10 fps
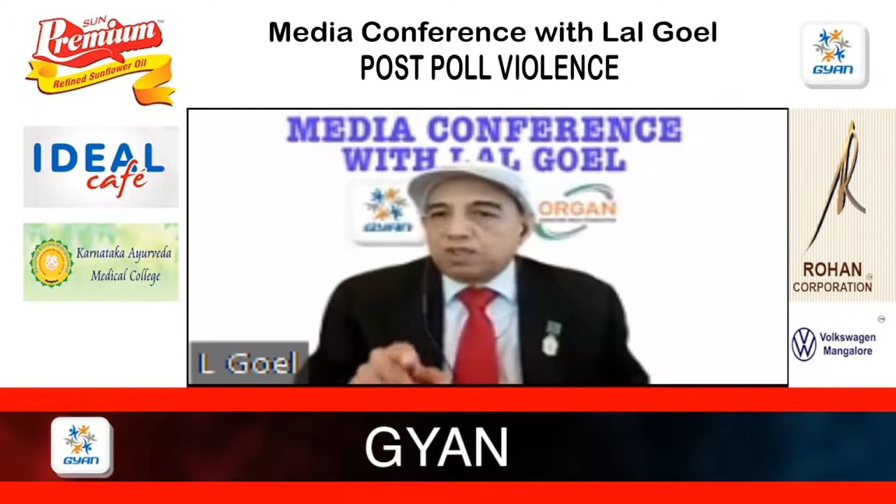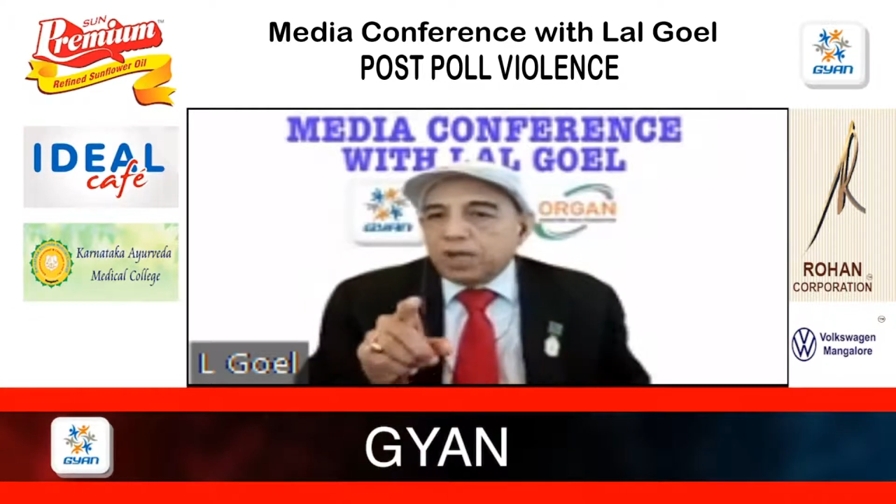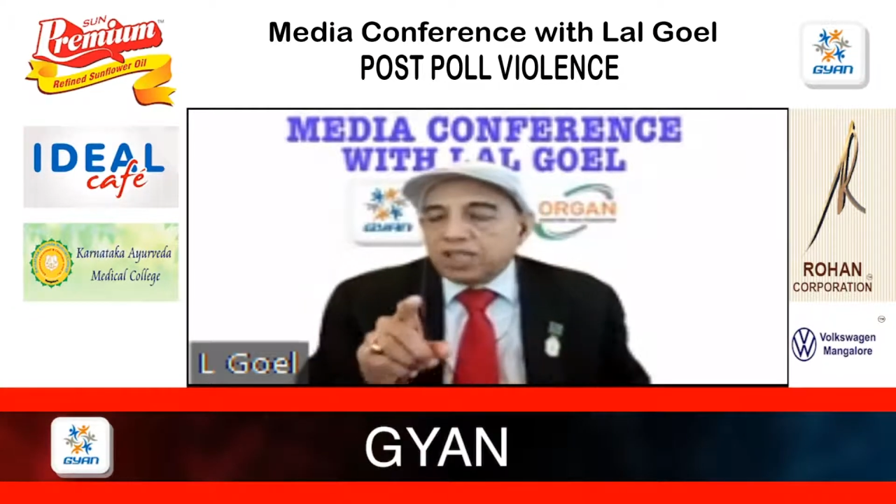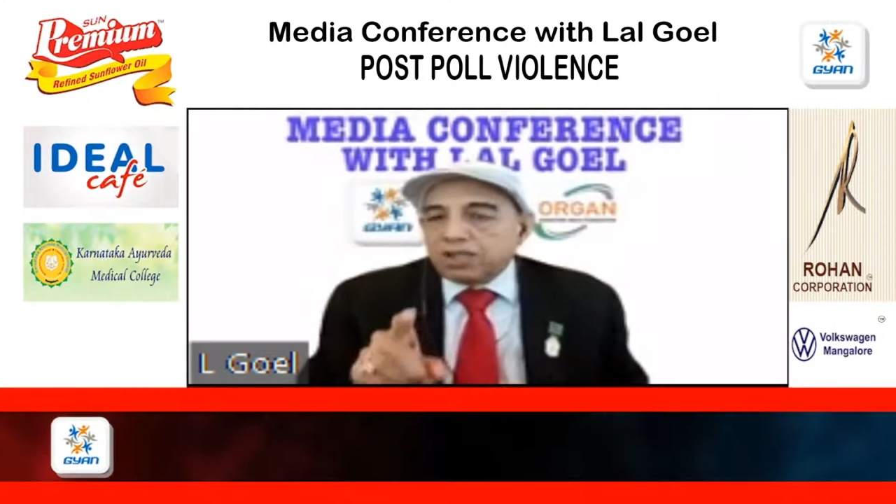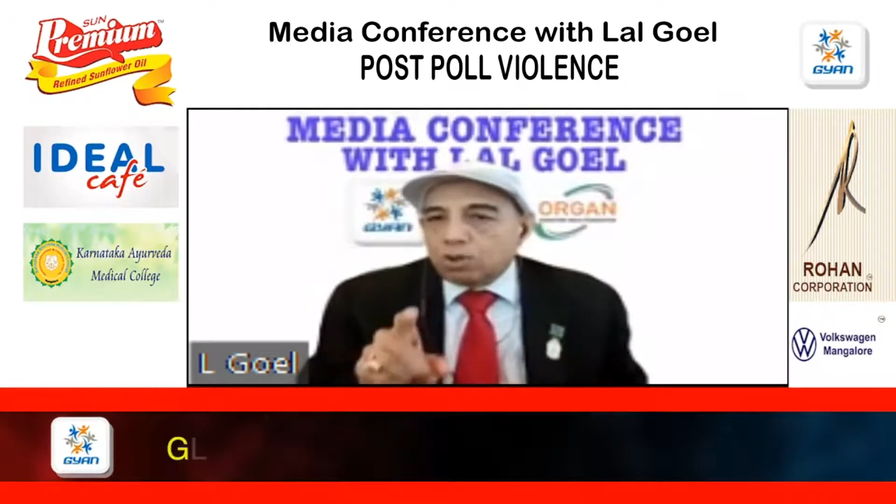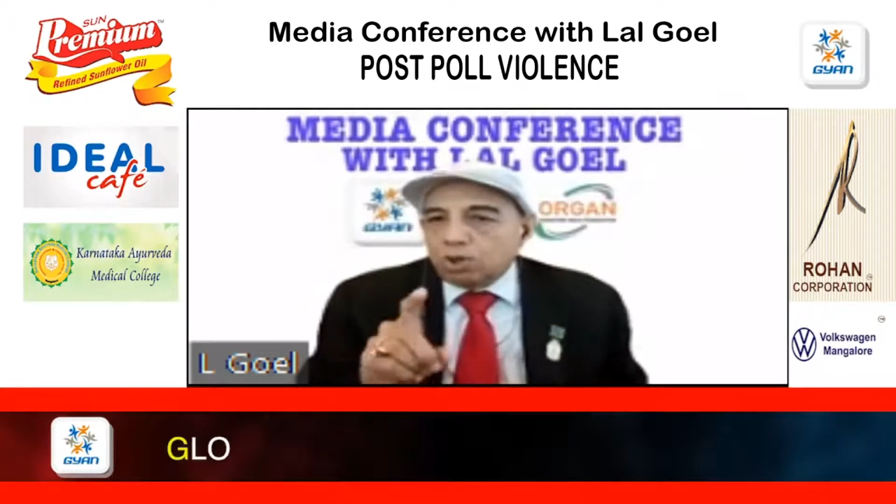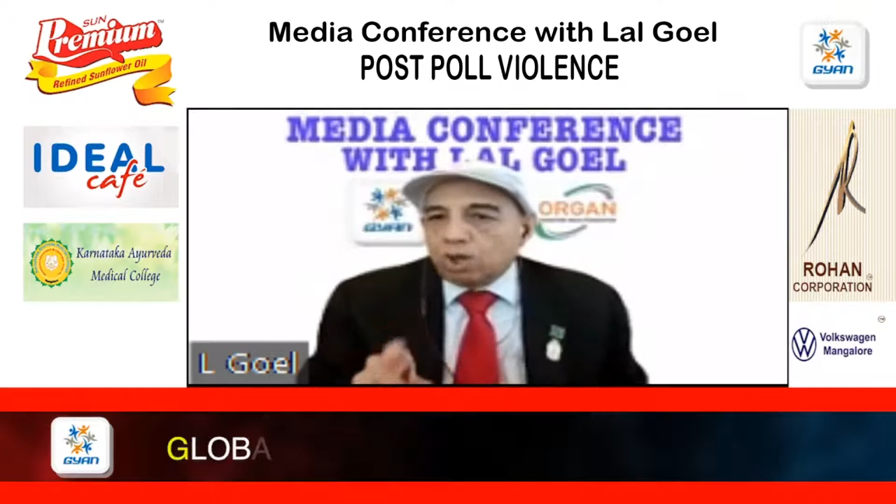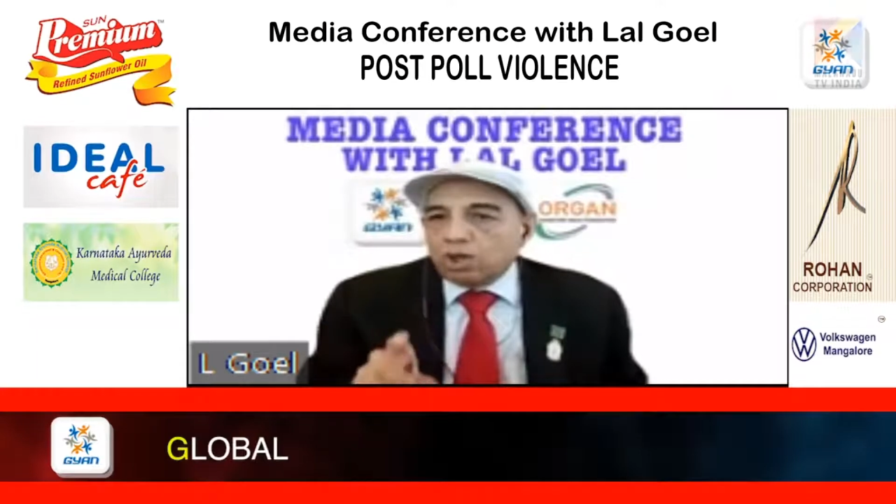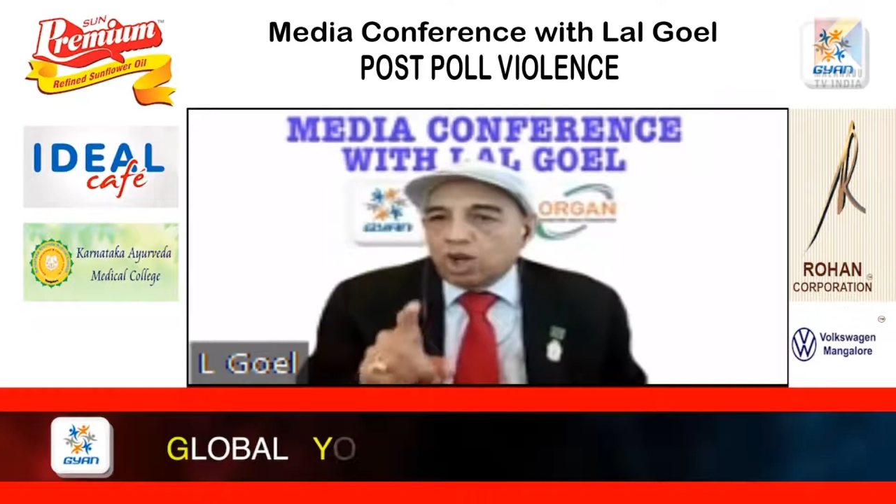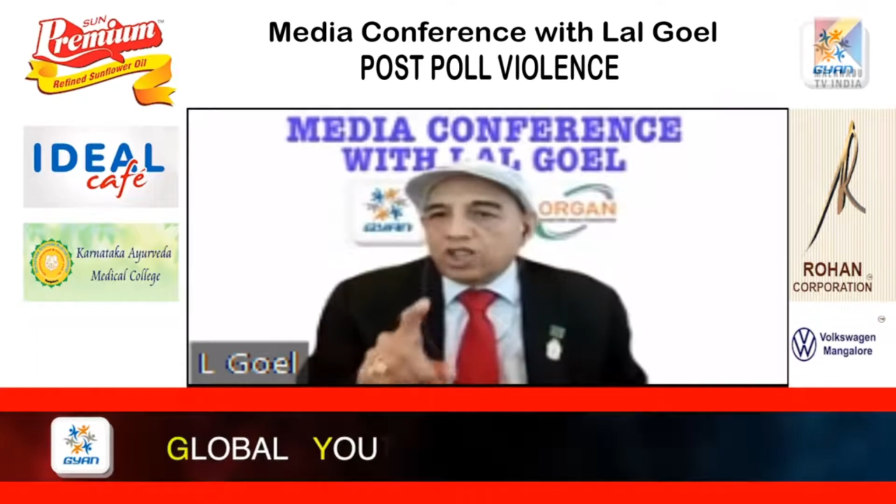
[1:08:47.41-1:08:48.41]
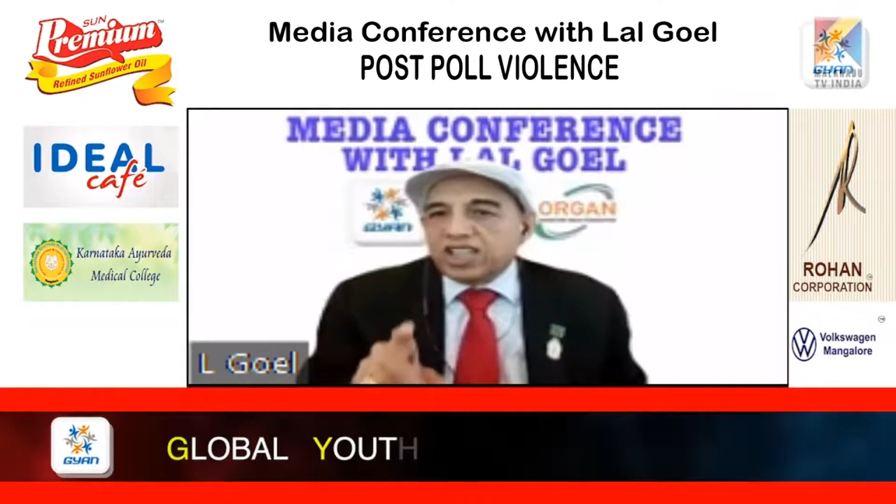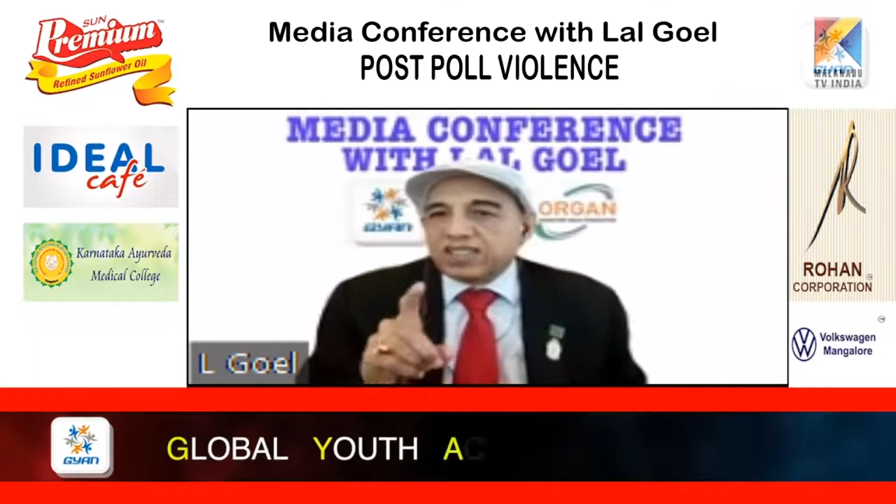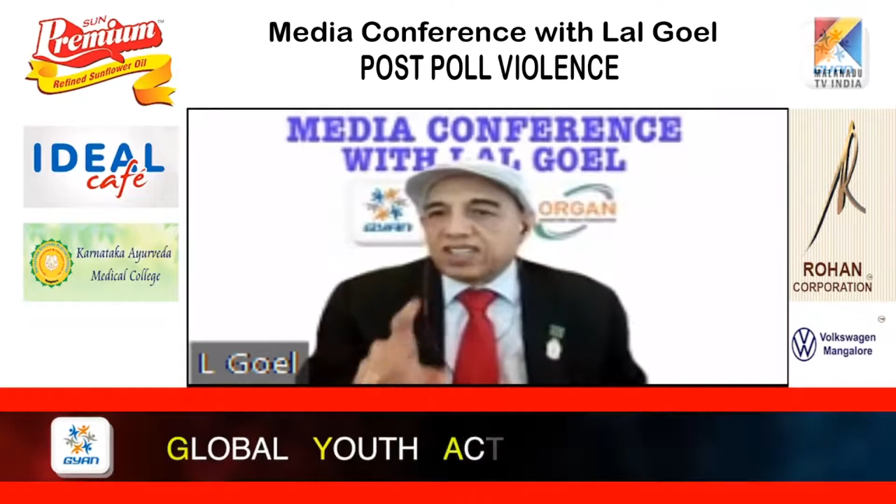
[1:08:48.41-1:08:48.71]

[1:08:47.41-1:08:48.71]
but no, not a